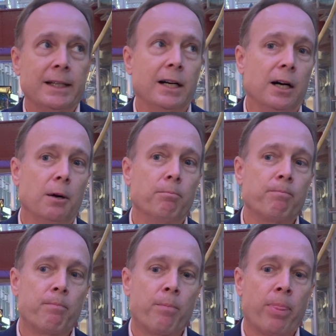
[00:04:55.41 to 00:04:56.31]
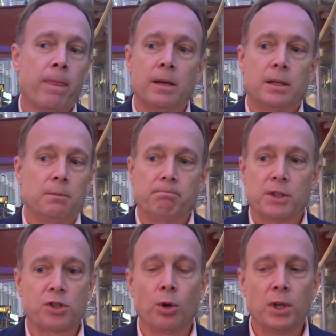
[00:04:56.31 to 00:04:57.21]
Um,
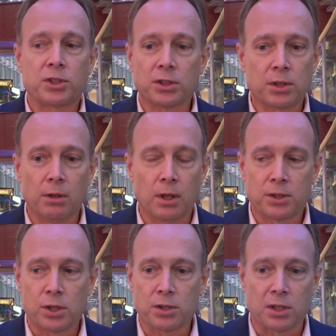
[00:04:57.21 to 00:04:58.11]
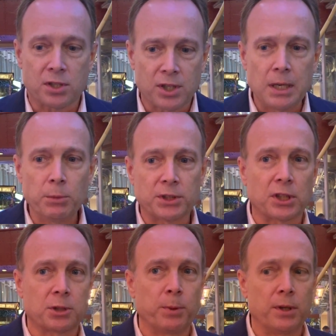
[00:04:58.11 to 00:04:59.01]
so it's just a it's just a seamless
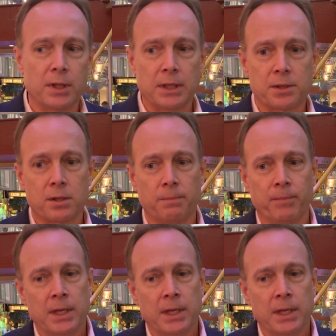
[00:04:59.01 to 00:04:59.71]
experience.